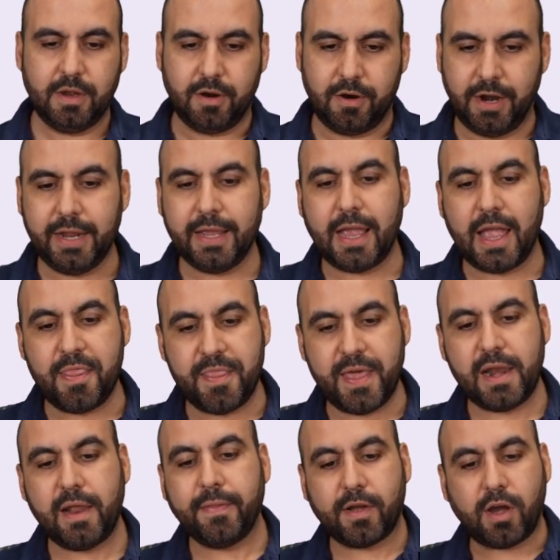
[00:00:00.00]
All right. And
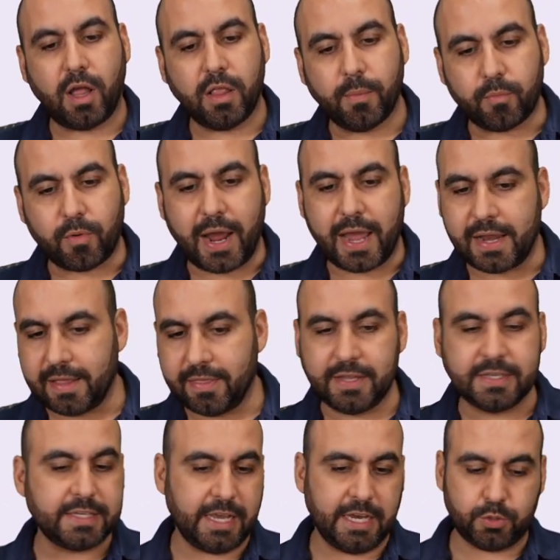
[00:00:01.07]
then on the column right, in
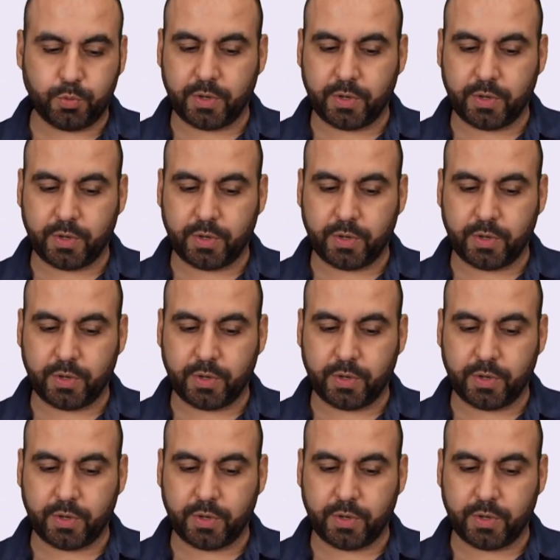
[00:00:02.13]
this case,